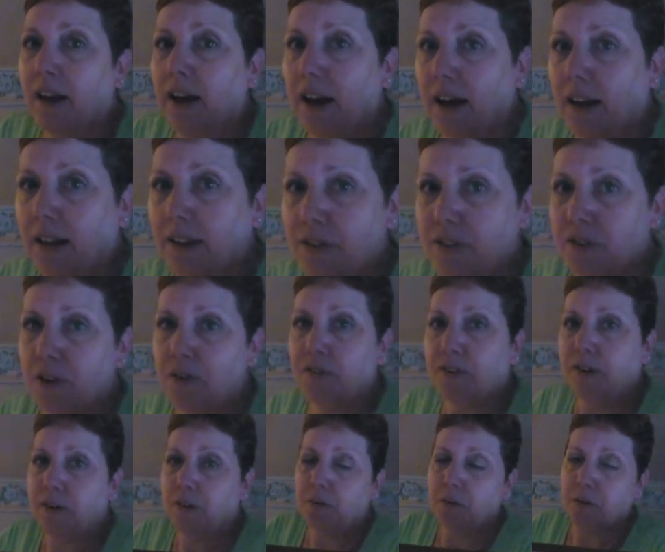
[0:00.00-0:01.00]
and
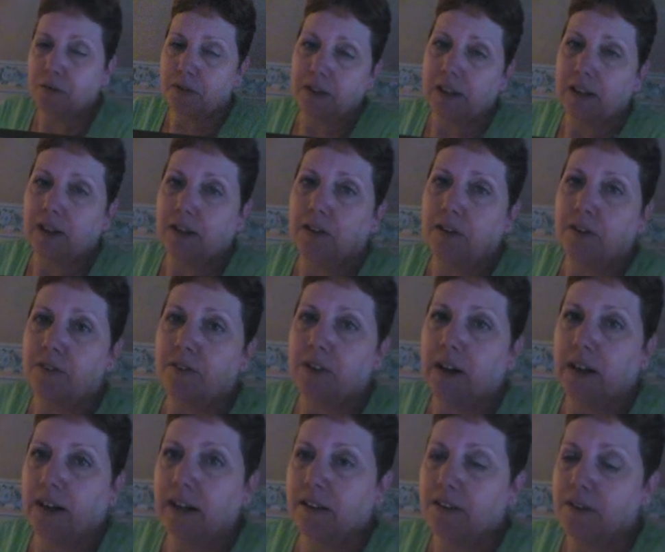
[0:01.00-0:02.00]
Sophie will sing you the
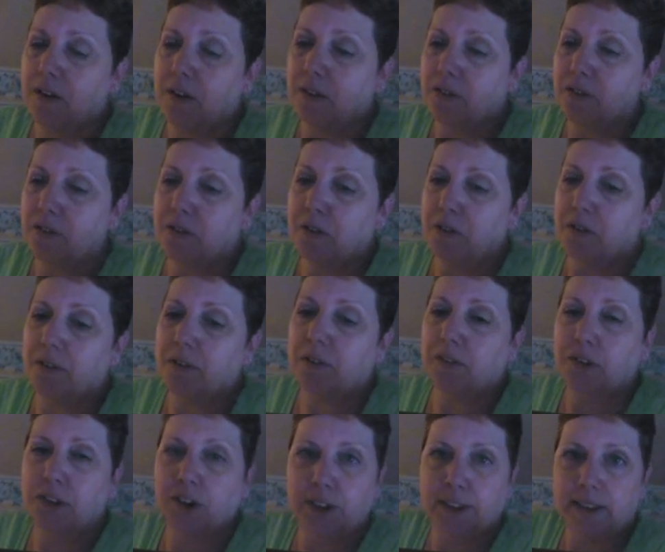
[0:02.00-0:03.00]
Friday song too,
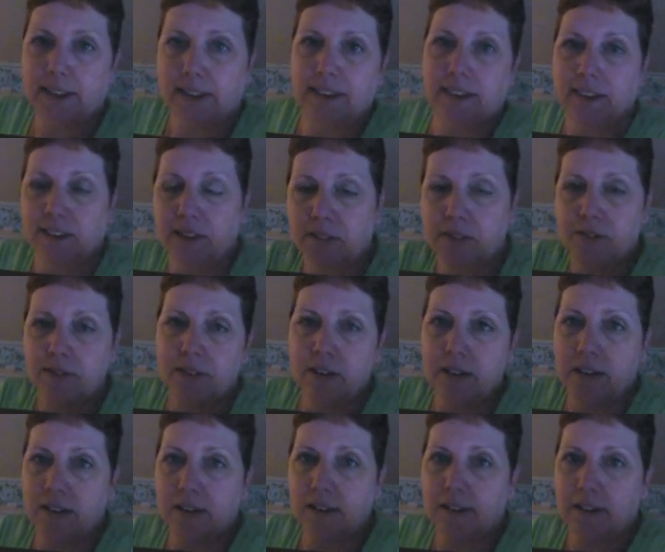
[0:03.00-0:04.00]
because she sings it
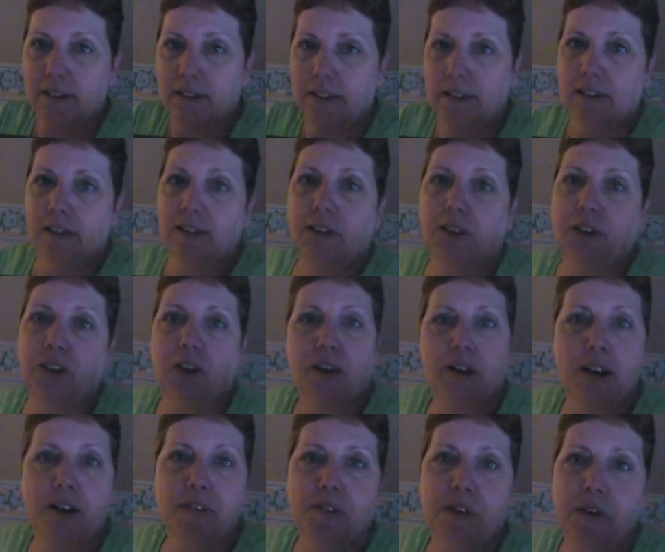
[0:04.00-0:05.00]
for John
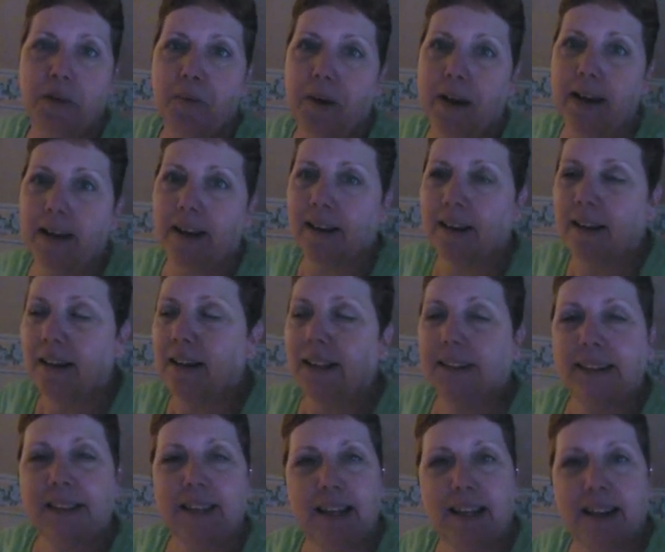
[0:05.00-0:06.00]
every week.
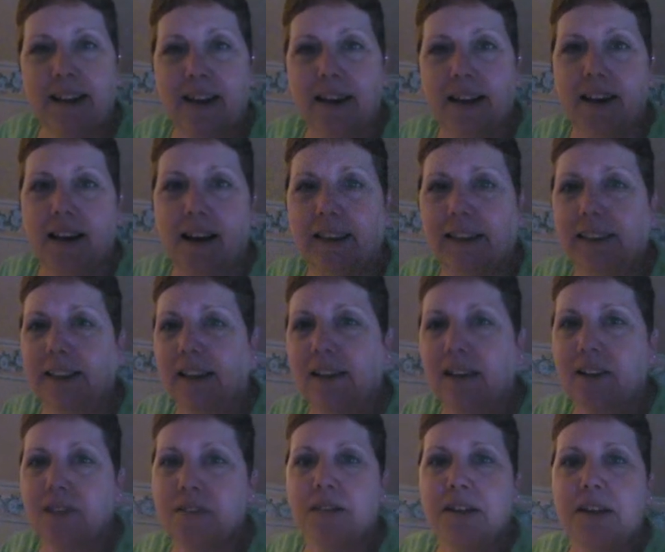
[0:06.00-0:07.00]
Take care, guys, and
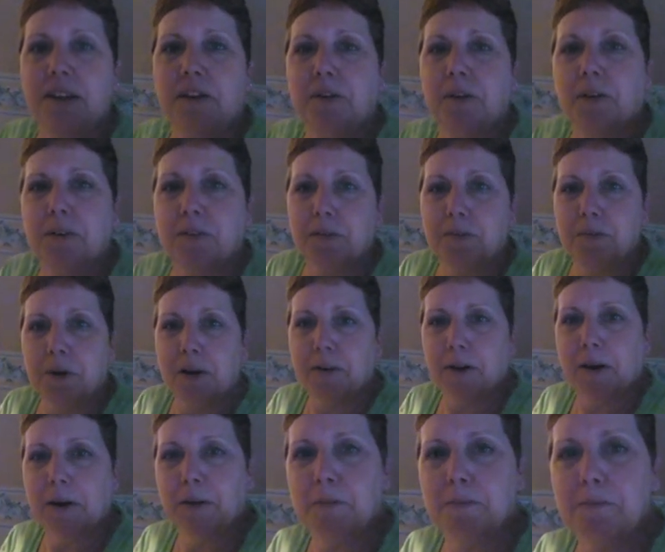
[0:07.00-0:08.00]
I'll see you all
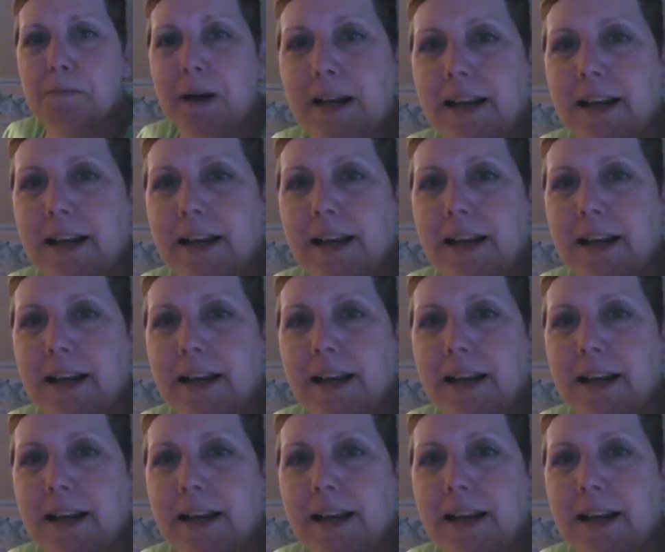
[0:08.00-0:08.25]
tomorrow. Bye